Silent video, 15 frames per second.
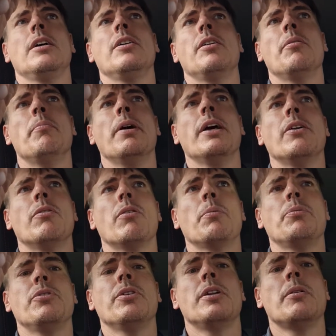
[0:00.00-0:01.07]
the better
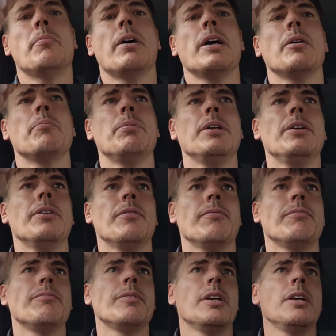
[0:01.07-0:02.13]
option in my
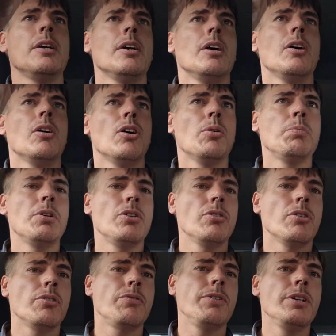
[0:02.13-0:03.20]
opinion. Hope this
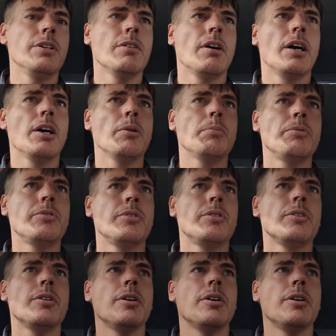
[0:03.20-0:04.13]
short video helps.